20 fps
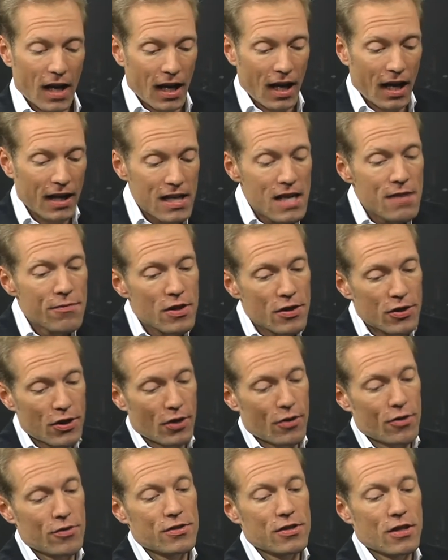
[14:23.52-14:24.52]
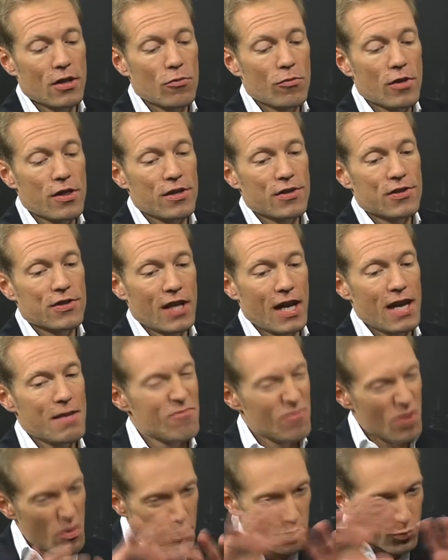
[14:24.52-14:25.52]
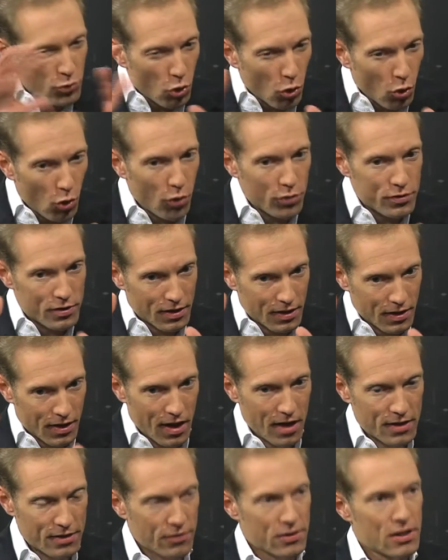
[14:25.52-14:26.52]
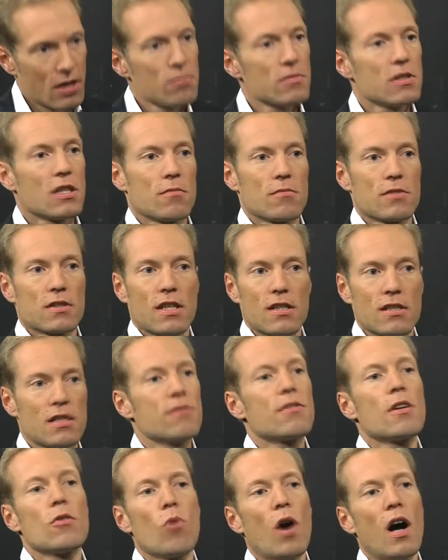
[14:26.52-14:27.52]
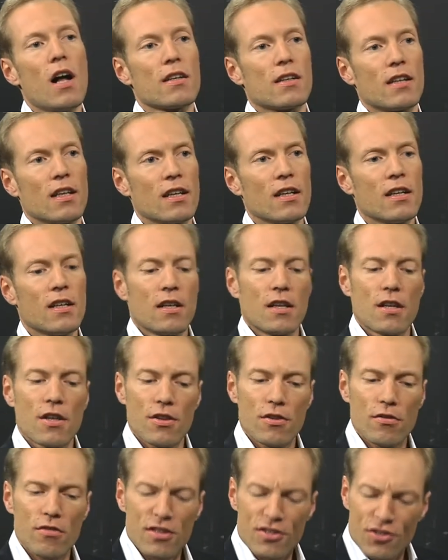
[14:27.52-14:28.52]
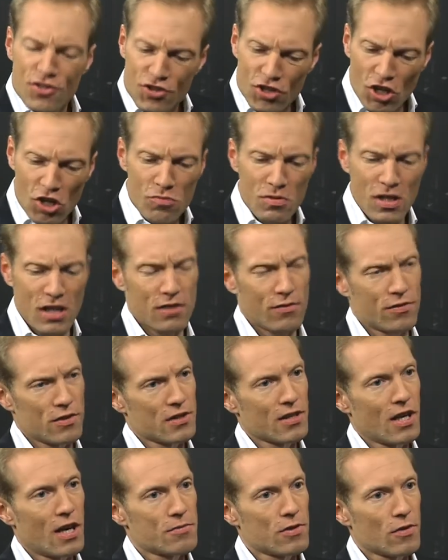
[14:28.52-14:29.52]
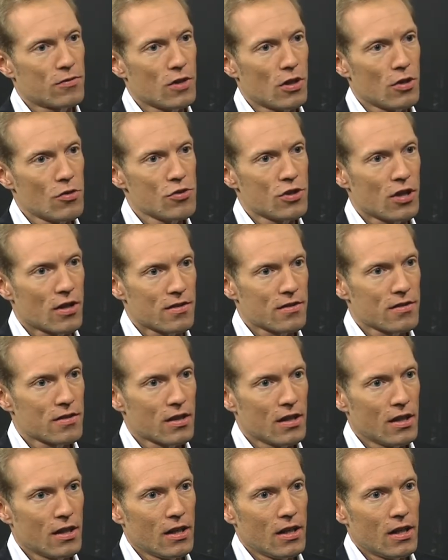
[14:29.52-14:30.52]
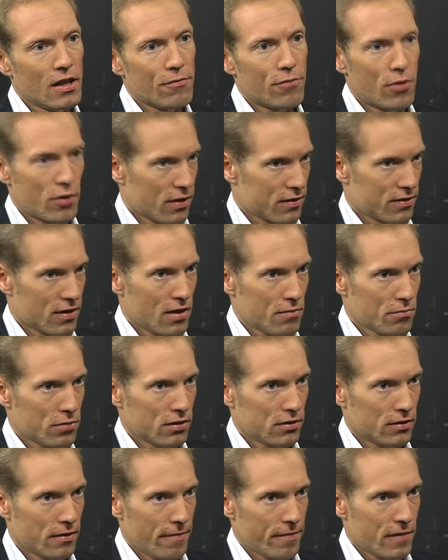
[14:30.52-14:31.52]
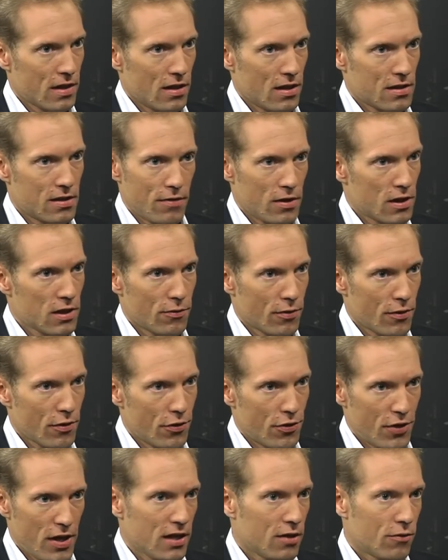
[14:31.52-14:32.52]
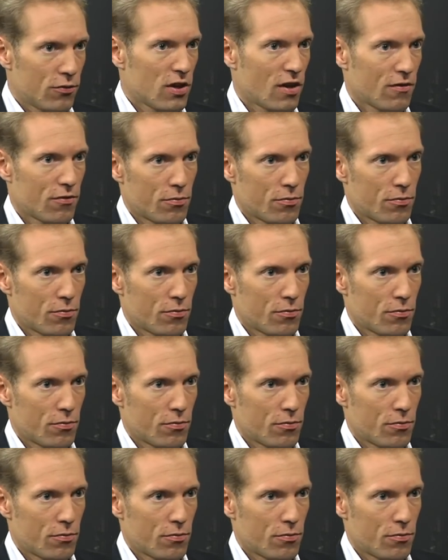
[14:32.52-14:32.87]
And even those with the same broad class of symptoms can differ wildly. There are so many different types of delusions. For example, it's a very different thing if you have